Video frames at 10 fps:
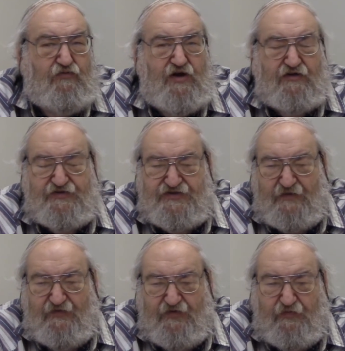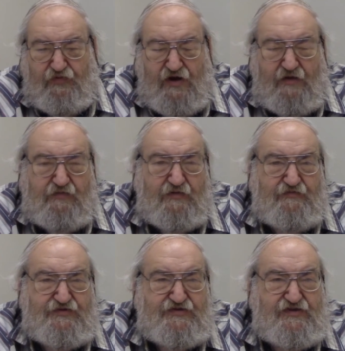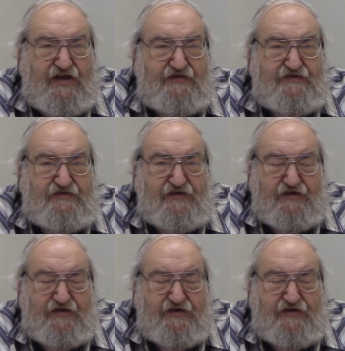Well, some of the problems that